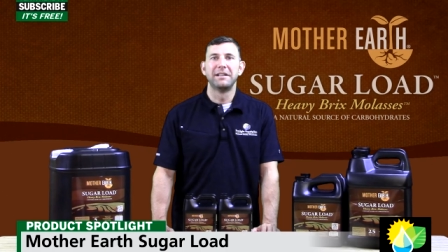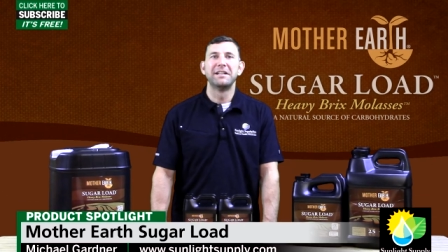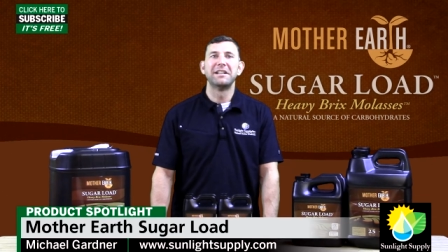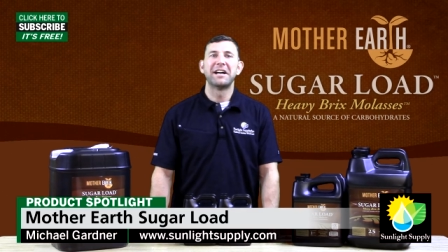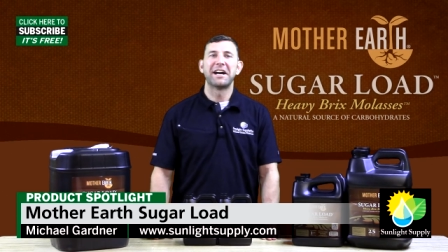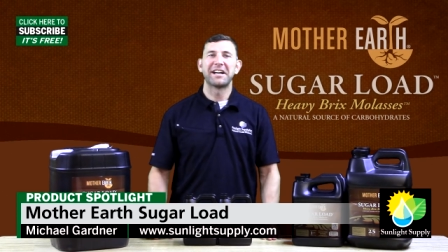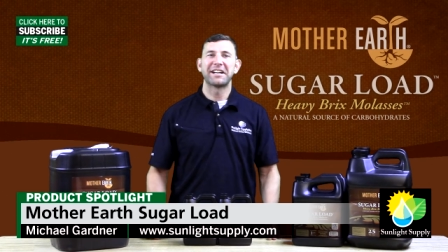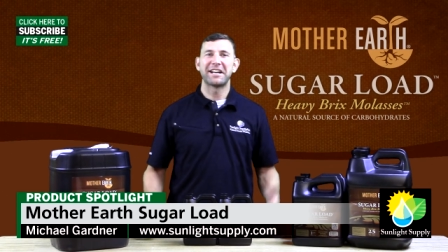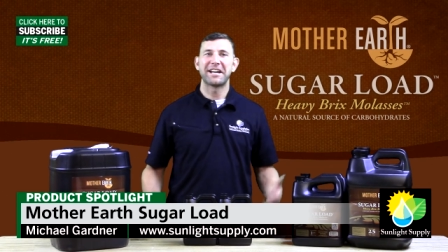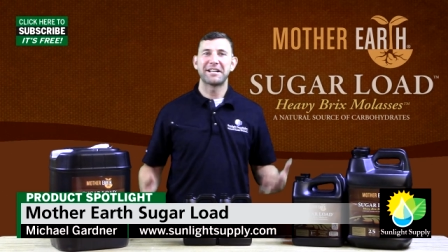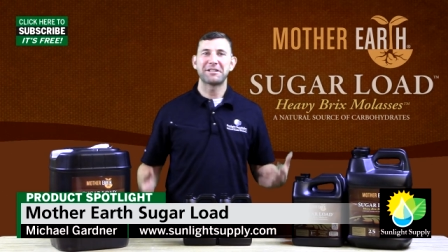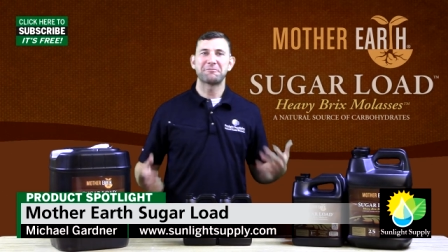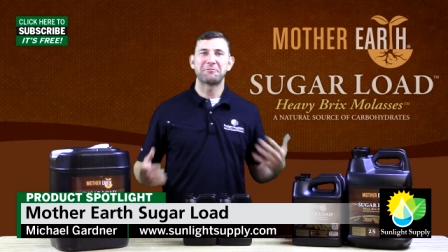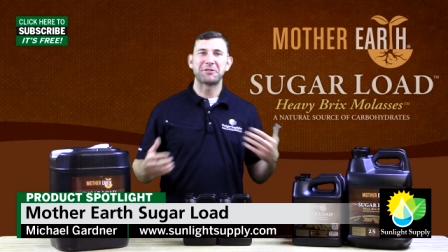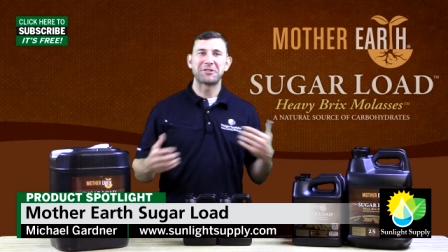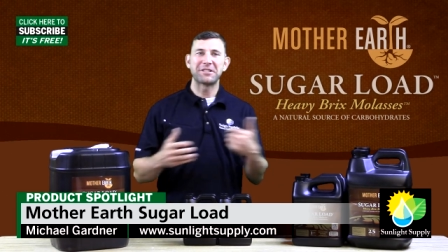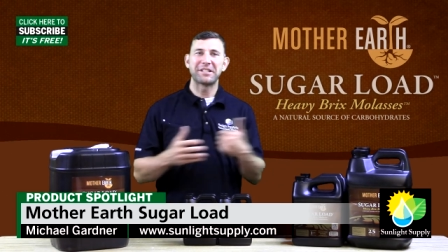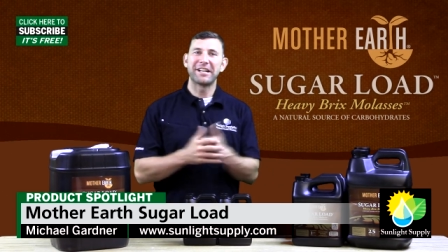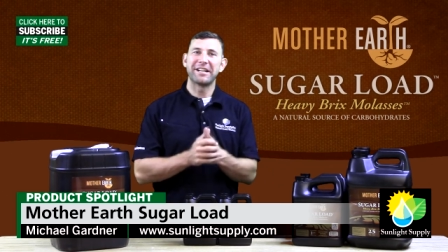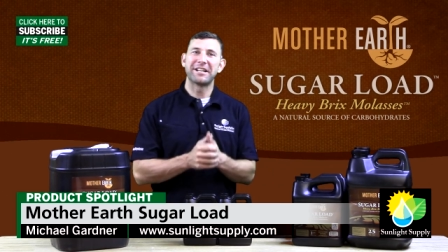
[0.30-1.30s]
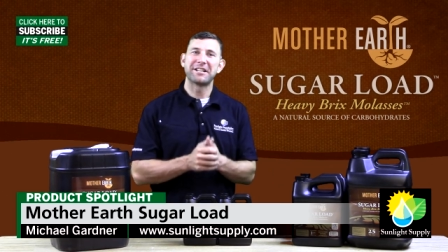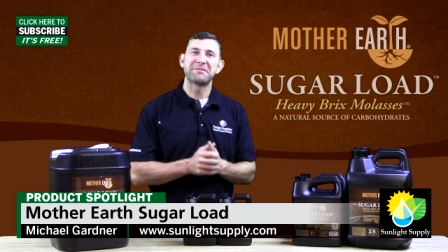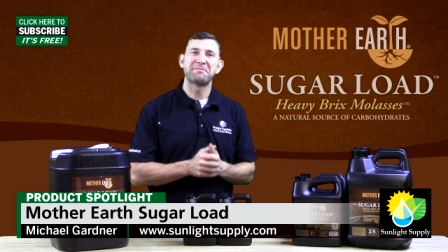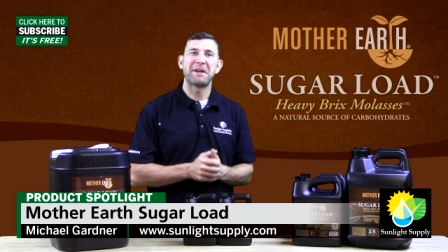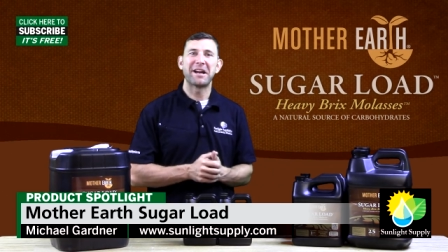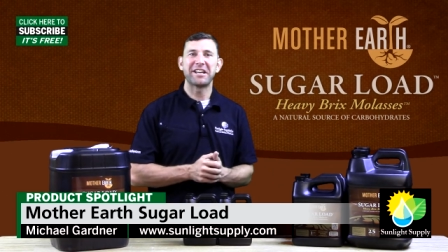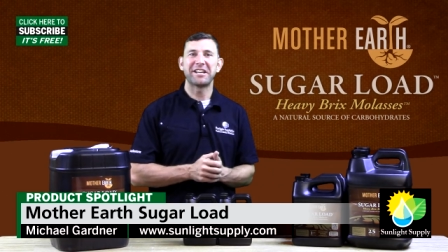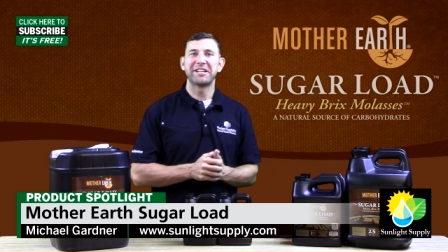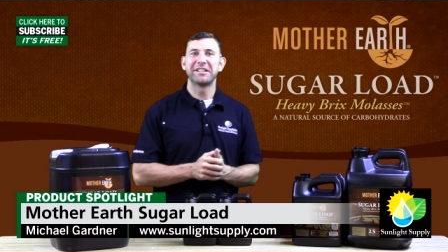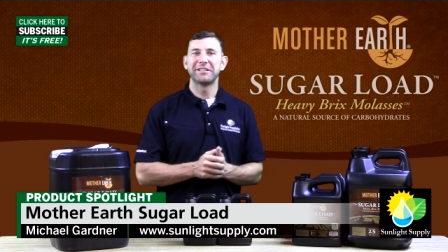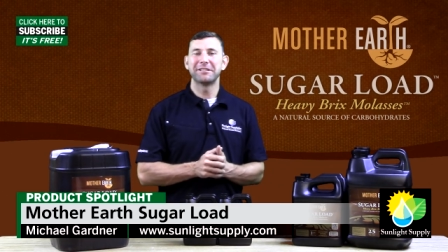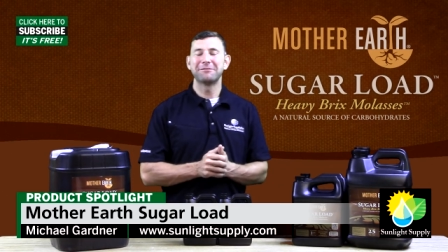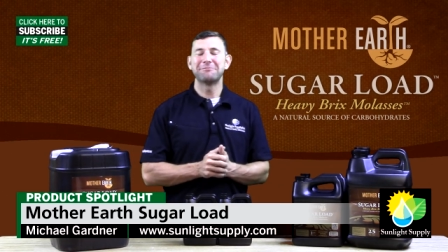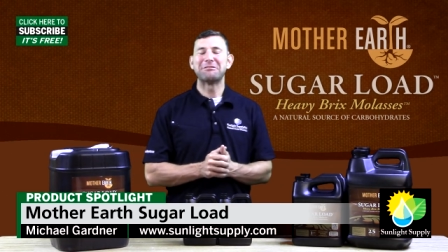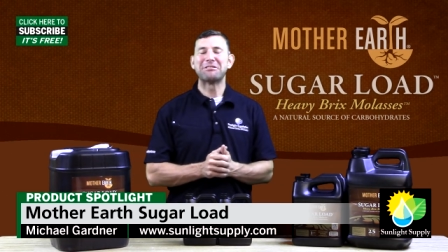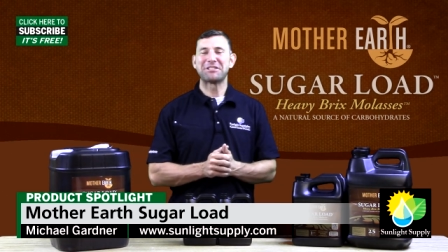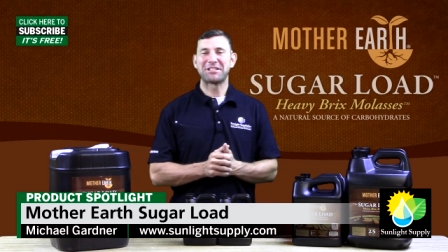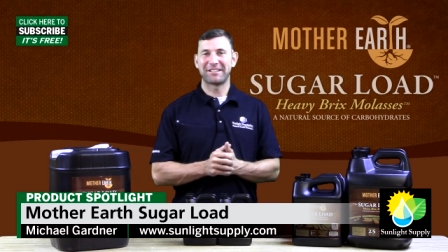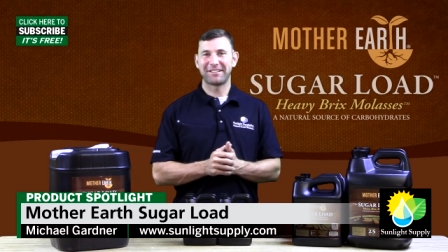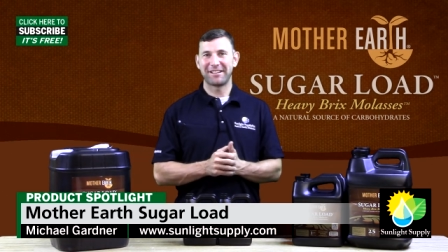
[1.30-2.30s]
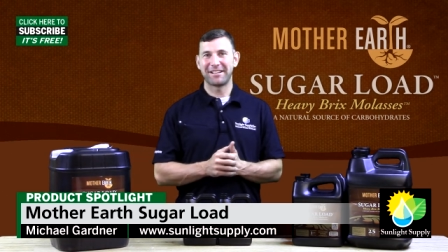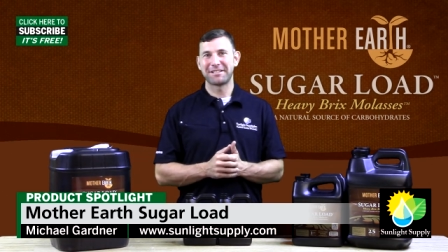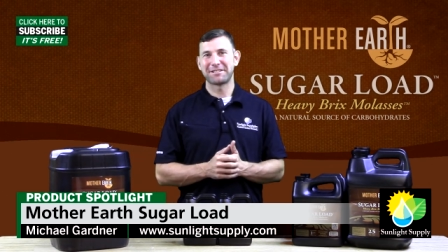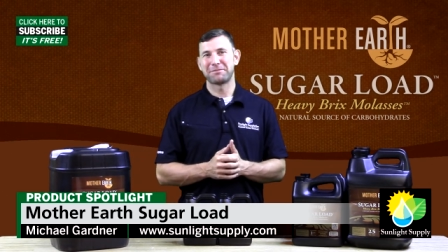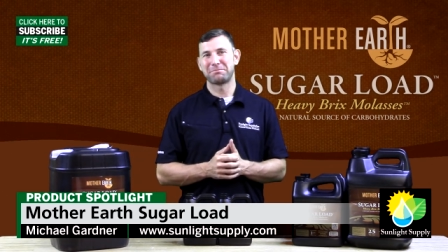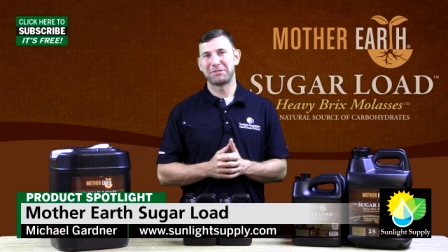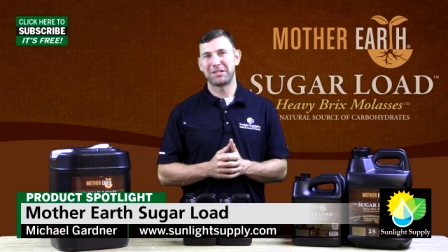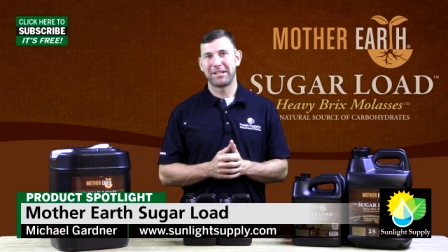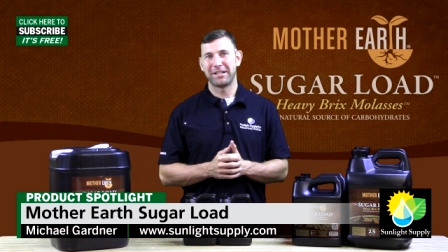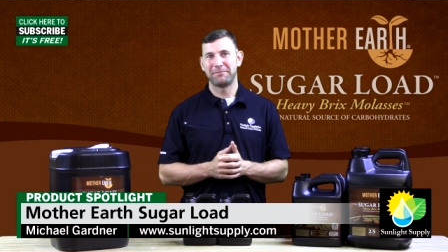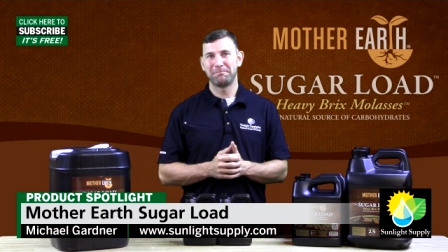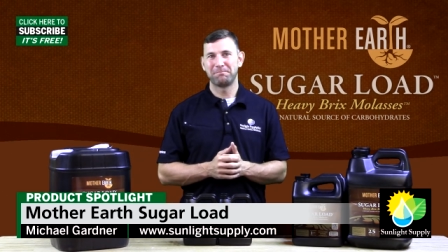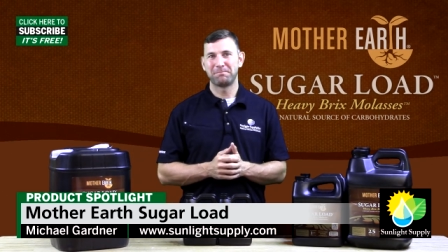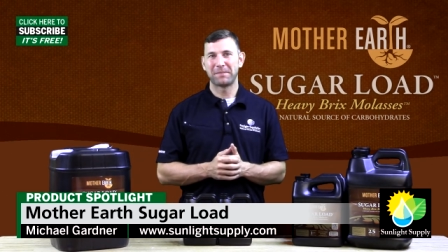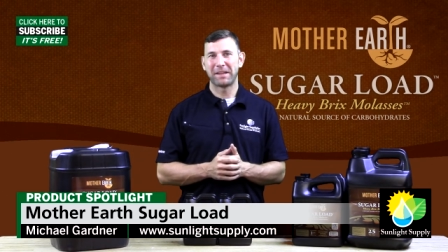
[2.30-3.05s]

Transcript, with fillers: Hi guys, once again it's Mike here with Sunlight Supply,